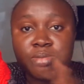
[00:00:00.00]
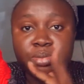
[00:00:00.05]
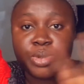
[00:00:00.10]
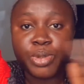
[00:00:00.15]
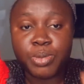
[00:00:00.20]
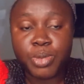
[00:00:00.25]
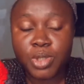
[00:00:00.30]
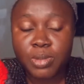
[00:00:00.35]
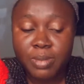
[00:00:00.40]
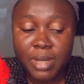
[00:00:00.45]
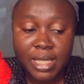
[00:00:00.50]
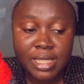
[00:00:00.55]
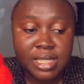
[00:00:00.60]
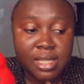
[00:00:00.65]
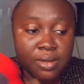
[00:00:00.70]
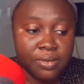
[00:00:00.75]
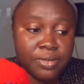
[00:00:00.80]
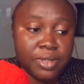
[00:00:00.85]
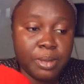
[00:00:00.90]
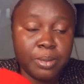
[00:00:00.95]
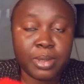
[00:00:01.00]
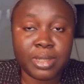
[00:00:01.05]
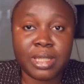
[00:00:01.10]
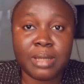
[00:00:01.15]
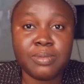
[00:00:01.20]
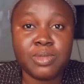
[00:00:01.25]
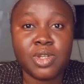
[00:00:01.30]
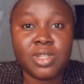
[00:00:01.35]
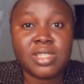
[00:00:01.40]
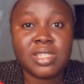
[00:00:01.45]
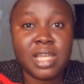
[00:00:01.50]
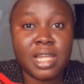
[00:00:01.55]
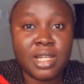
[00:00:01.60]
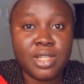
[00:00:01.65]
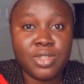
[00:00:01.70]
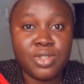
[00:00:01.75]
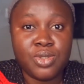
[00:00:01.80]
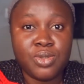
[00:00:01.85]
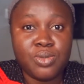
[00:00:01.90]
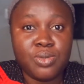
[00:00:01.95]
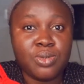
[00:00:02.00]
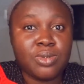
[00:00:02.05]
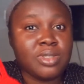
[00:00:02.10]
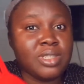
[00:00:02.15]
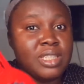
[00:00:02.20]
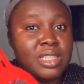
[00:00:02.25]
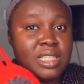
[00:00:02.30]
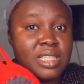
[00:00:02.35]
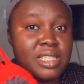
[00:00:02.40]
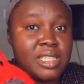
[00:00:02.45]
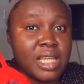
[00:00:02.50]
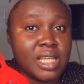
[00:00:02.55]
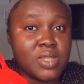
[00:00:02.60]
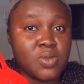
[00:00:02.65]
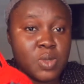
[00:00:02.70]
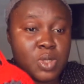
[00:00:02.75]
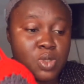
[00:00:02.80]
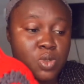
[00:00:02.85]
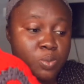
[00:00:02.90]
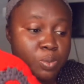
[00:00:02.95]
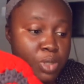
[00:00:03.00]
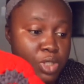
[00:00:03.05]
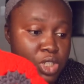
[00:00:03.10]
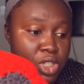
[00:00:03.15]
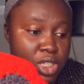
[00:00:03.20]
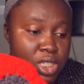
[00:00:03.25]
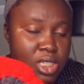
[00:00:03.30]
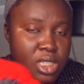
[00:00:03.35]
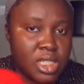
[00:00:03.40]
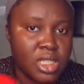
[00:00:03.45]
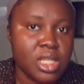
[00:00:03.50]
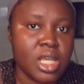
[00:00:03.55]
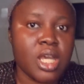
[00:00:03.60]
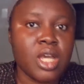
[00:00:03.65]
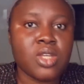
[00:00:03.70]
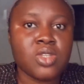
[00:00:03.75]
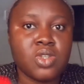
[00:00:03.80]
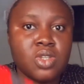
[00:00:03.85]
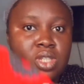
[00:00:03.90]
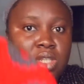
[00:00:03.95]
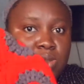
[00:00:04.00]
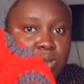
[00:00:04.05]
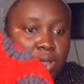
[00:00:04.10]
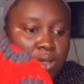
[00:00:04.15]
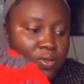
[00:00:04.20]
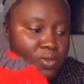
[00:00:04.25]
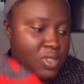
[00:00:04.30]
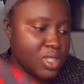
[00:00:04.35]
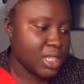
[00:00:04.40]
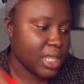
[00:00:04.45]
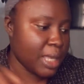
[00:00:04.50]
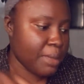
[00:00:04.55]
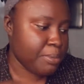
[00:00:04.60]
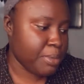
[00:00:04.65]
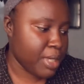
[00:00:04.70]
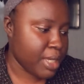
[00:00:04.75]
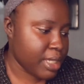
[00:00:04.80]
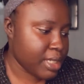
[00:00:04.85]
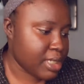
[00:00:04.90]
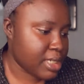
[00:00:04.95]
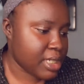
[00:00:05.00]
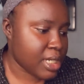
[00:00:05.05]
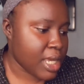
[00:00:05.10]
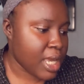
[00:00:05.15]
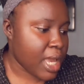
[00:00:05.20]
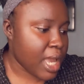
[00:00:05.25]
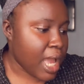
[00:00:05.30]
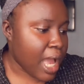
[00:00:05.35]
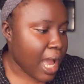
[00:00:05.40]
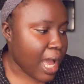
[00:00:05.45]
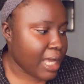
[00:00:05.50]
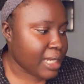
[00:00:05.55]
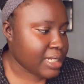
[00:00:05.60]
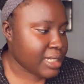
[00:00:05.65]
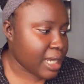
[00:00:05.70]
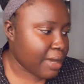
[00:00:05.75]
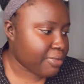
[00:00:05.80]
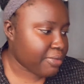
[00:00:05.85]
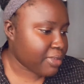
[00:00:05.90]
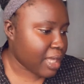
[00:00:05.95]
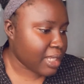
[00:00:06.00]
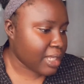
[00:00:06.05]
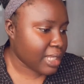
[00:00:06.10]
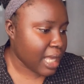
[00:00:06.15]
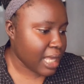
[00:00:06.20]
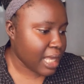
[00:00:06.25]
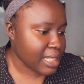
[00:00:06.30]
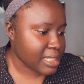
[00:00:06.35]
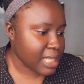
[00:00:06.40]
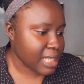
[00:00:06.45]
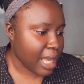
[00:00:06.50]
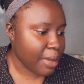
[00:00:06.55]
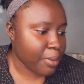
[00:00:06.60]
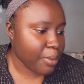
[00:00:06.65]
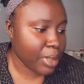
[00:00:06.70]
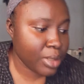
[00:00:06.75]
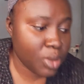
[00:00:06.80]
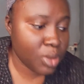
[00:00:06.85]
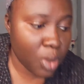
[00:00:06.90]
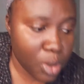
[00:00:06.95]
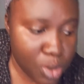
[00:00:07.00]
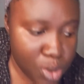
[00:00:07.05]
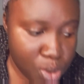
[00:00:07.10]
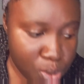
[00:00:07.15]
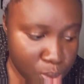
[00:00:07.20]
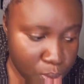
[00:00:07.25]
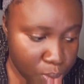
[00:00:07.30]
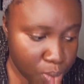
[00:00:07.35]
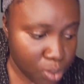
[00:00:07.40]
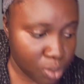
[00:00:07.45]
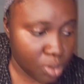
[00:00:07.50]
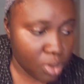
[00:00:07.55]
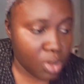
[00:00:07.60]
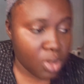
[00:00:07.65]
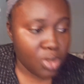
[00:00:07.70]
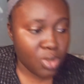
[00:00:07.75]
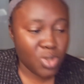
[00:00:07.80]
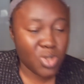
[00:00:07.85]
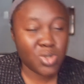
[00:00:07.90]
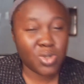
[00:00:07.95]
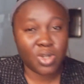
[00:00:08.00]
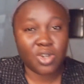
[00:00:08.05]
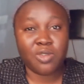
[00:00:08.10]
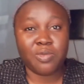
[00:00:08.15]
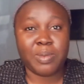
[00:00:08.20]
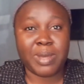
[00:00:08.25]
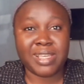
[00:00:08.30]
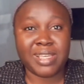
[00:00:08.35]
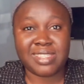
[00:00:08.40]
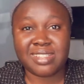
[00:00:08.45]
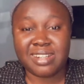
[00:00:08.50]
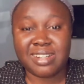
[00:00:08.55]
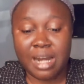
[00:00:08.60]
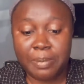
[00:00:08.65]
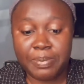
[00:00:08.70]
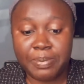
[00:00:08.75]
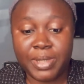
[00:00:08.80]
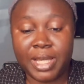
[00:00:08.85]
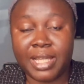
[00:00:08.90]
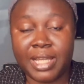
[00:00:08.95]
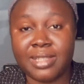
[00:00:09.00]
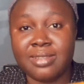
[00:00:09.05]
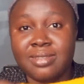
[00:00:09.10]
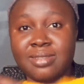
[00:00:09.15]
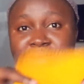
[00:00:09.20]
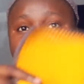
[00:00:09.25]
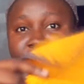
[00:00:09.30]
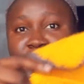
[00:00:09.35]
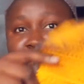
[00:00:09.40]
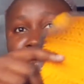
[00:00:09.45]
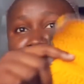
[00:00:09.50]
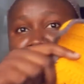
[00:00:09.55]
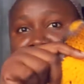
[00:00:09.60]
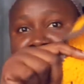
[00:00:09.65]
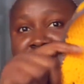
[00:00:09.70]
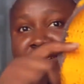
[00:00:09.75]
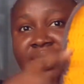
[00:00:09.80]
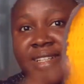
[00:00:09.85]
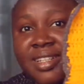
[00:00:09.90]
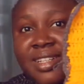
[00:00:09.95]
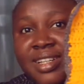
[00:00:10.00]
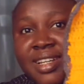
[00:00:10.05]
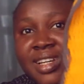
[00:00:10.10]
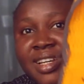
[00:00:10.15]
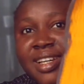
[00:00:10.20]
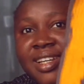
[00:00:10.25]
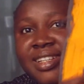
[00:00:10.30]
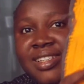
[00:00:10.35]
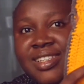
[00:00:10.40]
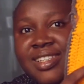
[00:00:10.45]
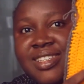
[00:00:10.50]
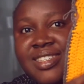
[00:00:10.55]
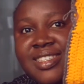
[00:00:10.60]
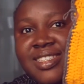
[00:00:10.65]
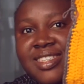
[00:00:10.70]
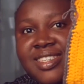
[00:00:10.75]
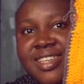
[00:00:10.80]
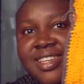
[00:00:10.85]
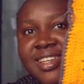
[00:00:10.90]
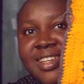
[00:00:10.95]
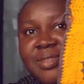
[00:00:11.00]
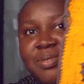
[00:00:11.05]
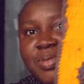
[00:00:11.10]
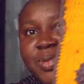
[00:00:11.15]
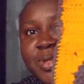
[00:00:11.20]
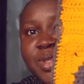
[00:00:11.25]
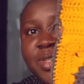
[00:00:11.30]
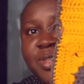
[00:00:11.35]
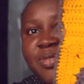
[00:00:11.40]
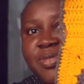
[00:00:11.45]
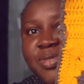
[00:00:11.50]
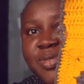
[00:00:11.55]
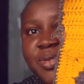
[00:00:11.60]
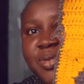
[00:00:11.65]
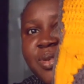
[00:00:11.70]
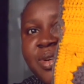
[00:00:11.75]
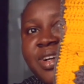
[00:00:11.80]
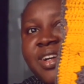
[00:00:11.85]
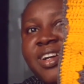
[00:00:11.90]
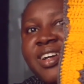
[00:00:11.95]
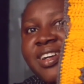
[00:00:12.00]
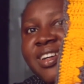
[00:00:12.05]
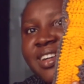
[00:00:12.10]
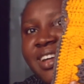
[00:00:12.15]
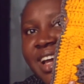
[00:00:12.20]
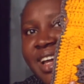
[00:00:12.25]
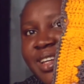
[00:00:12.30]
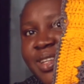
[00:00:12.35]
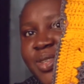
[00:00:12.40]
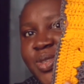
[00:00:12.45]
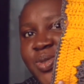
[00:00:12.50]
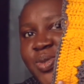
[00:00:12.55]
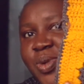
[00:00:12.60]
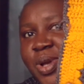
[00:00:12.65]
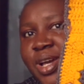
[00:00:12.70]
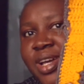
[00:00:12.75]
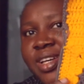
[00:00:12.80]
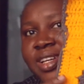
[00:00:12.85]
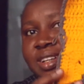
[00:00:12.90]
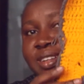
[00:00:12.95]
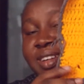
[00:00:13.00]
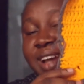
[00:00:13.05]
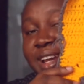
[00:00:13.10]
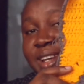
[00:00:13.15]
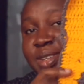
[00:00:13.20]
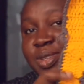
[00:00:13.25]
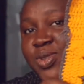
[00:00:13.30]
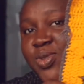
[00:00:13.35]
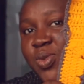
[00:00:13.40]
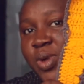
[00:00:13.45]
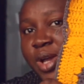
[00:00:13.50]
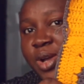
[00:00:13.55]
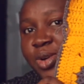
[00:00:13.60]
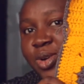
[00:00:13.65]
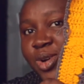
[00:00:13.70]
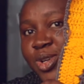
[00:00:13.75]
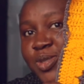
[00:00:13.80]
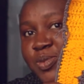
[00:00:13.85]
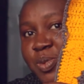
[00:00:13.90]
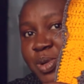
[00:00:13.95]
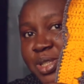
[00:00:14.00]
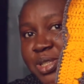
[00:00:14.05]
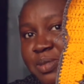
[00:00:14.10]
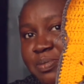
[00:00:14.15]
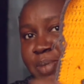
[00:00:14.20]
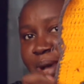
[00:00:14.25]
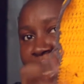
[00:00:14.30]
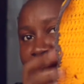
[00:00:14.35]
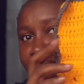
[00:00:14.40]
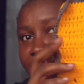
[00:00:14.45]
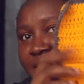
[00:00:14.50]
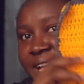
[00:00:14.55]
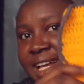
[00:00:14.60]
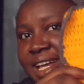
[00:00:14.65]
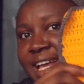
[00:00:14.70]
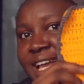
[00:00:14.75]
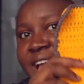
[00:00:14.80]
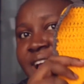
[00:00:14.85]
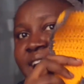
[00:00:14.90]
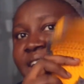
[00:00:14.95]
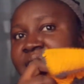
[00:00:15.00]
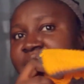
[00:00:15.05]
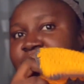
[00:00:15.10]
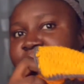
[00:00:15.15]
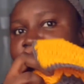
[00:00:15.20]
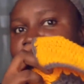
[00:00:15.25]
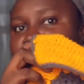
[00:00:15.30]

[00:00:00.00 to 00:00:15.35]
promote myself here, but I'm just telling you the easiest way to purchase it. So this is one of the things I made, and after that I went on to use one of my scrap yarn to make this beautiful granny square crossbody bag. I've